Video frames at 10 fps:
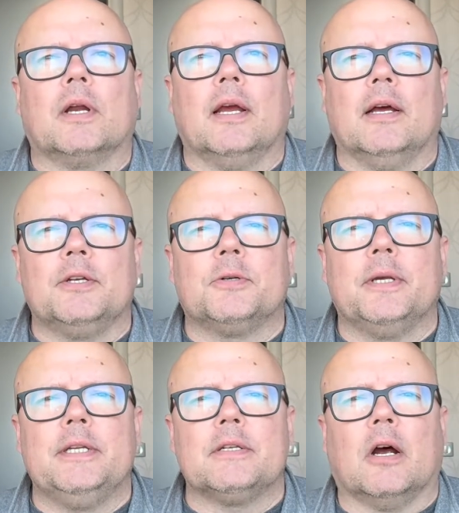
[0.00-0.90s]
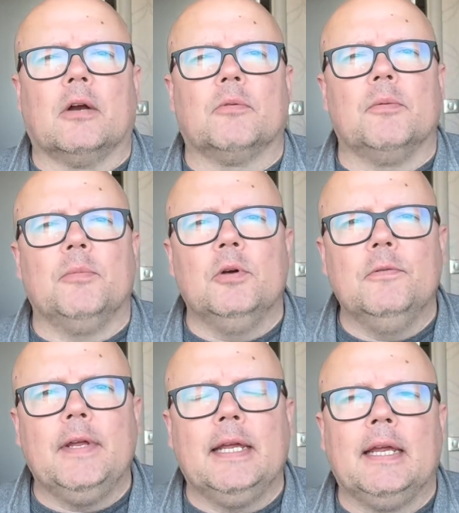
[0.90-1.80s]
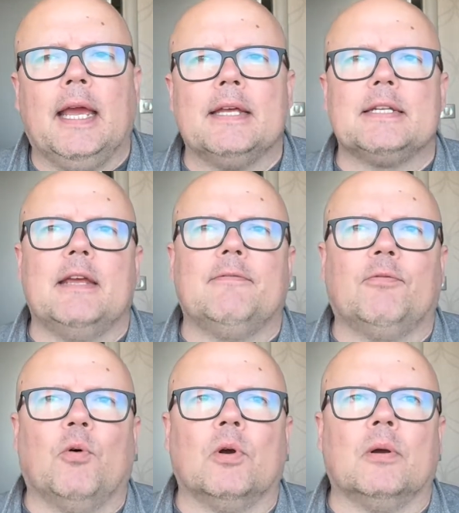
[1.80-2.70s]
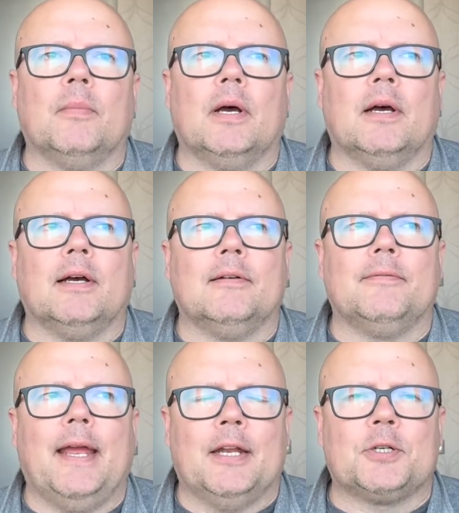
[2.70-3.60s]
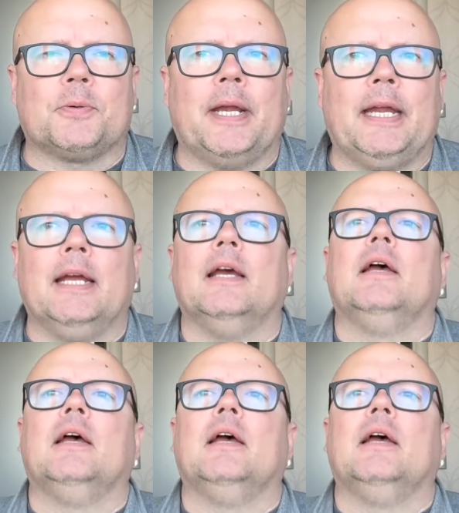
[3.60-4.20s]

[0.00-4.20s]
countries are removing as a form of entry.